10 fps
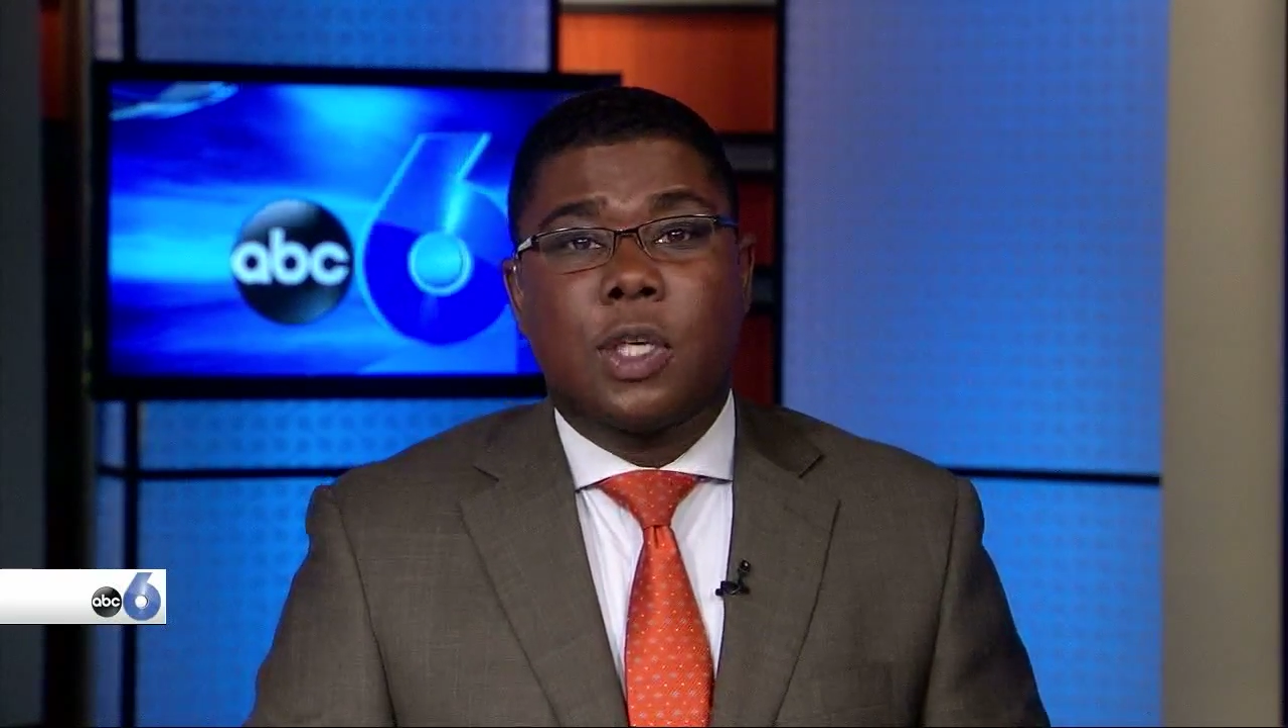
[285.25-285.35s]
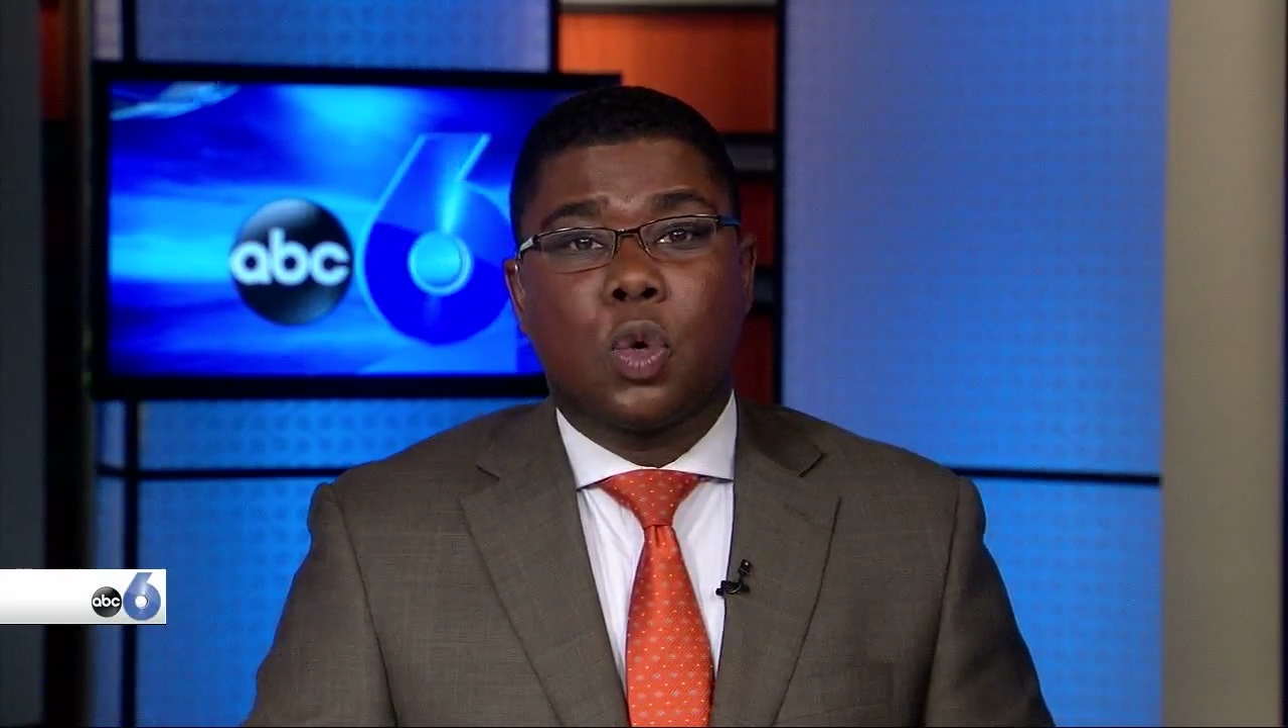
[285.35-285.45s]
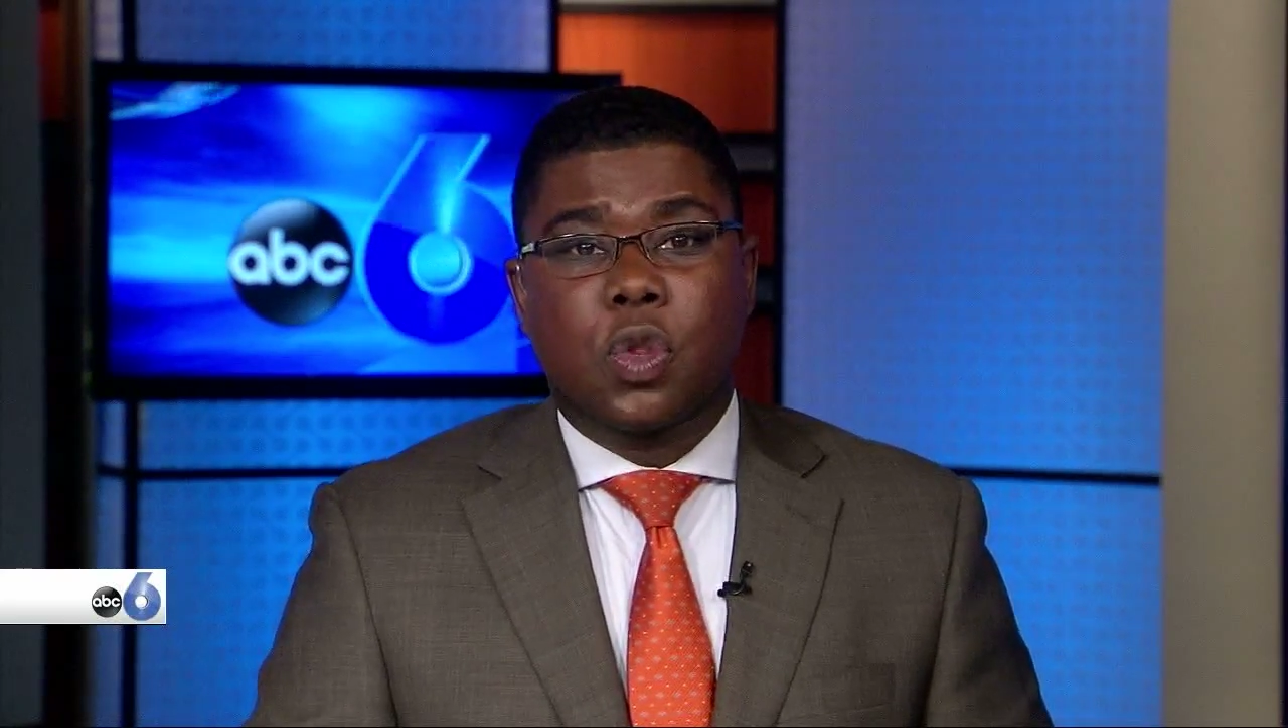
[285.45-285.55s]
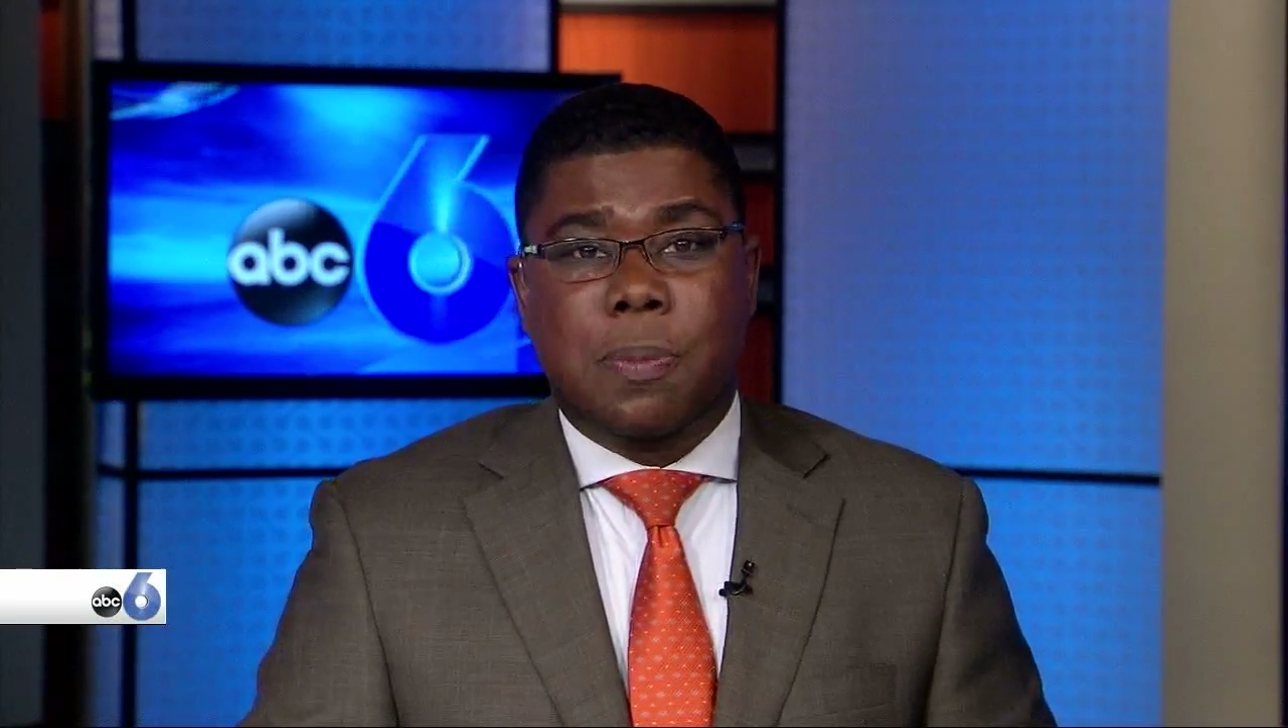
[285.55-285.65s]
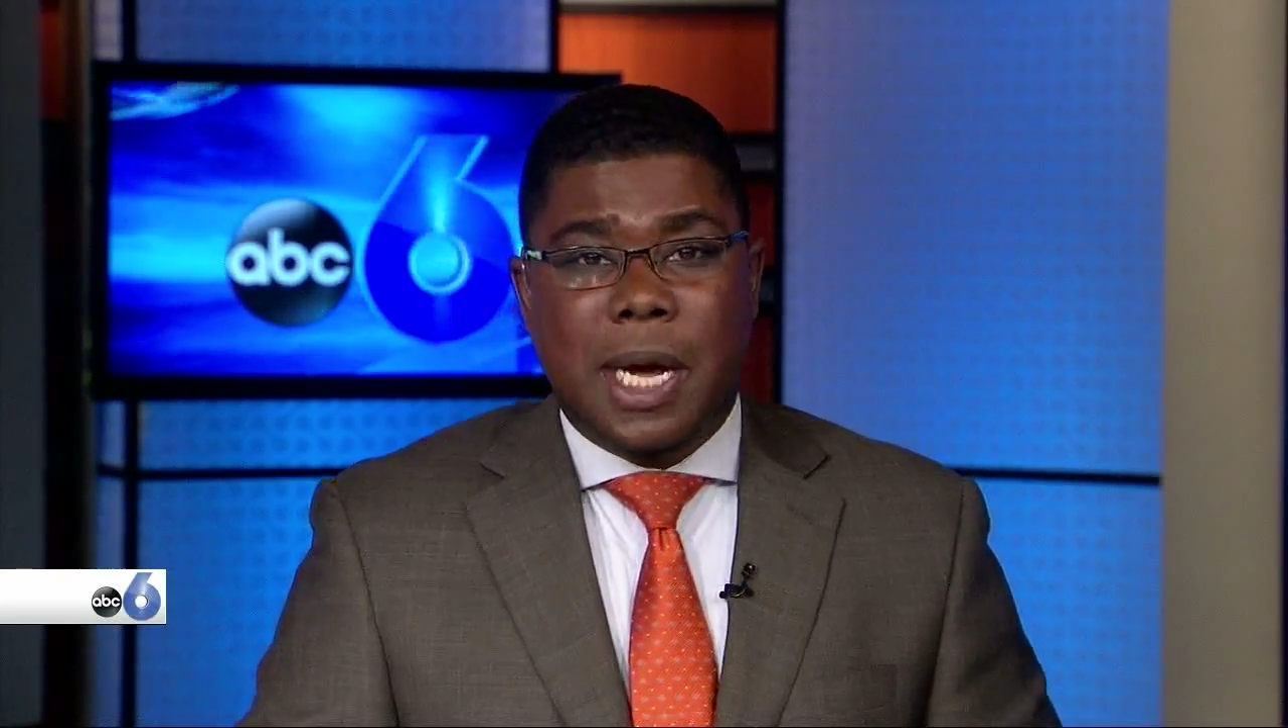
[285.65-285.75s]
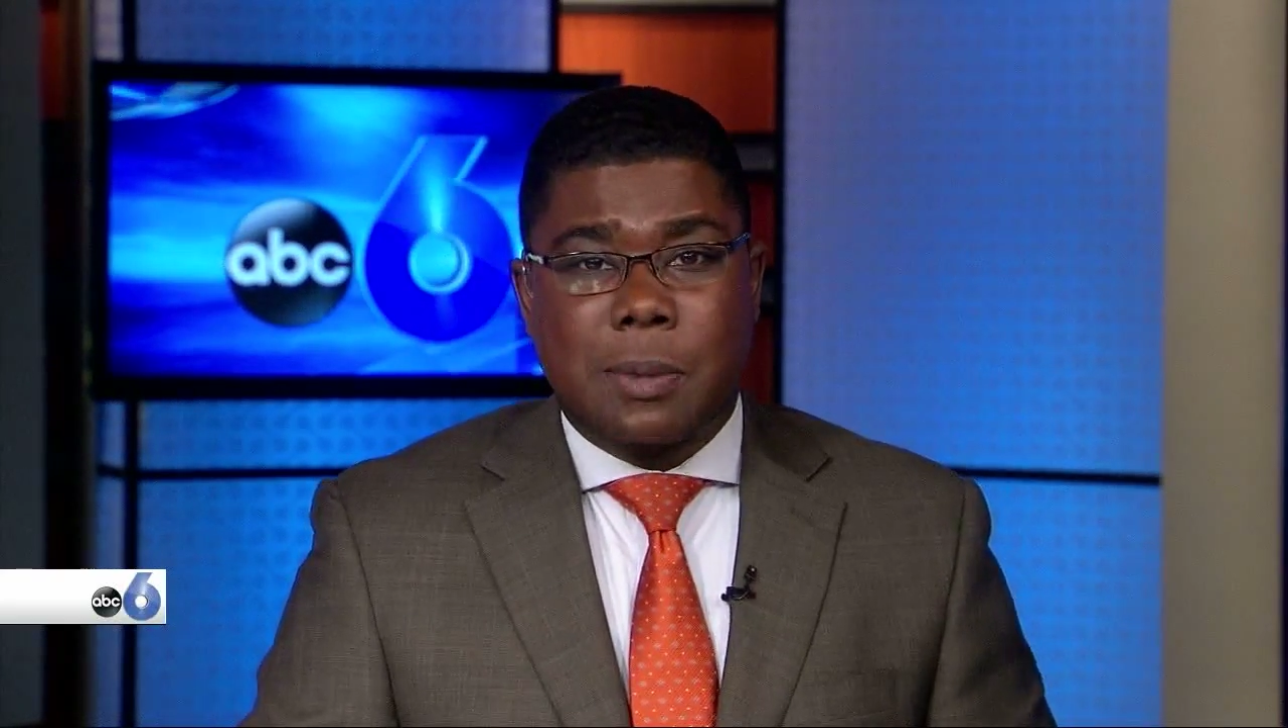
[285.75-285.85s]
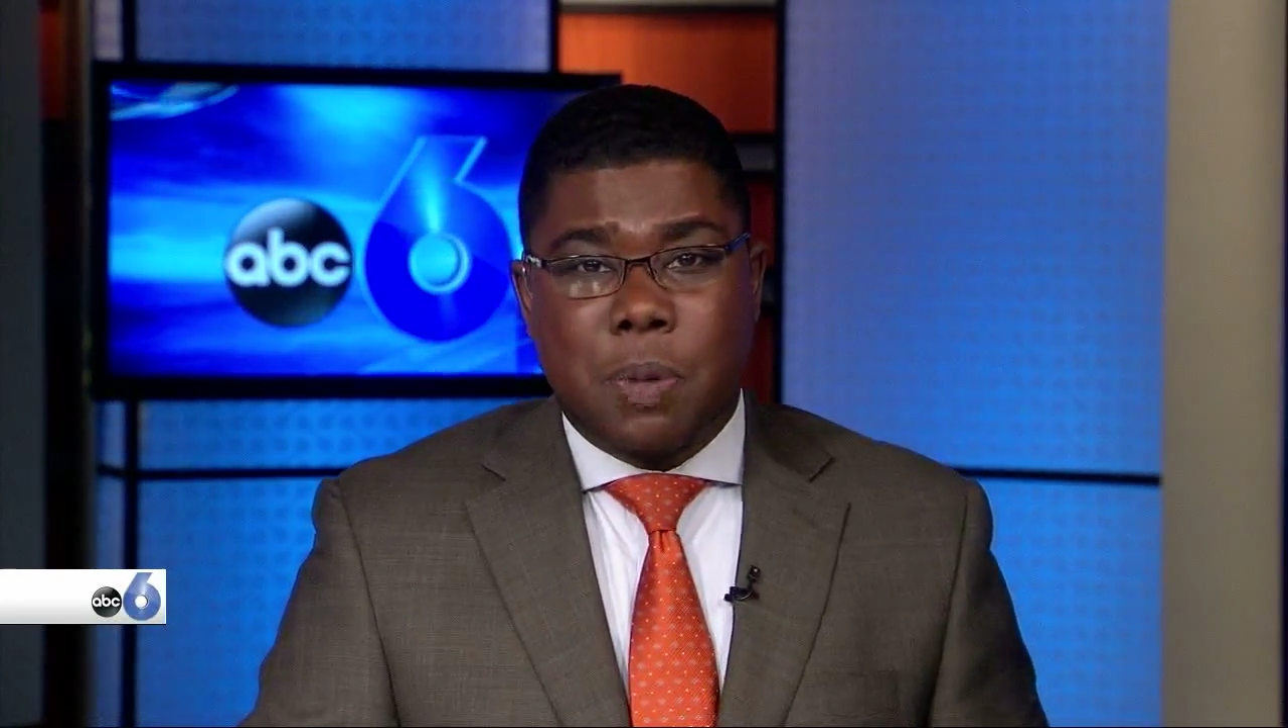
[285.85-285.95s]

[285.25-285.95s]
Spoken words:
North Bank